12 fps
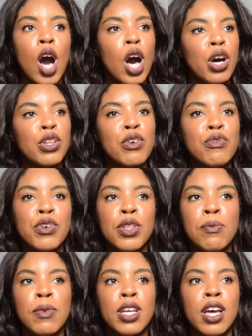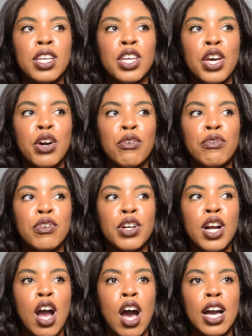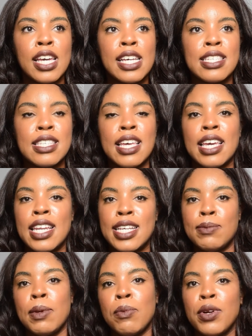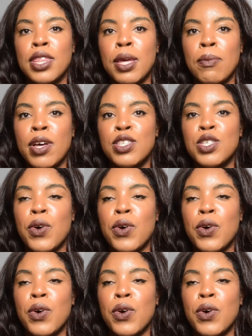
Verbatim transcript: Although for the month, you know, for August, like, it is my birthday month.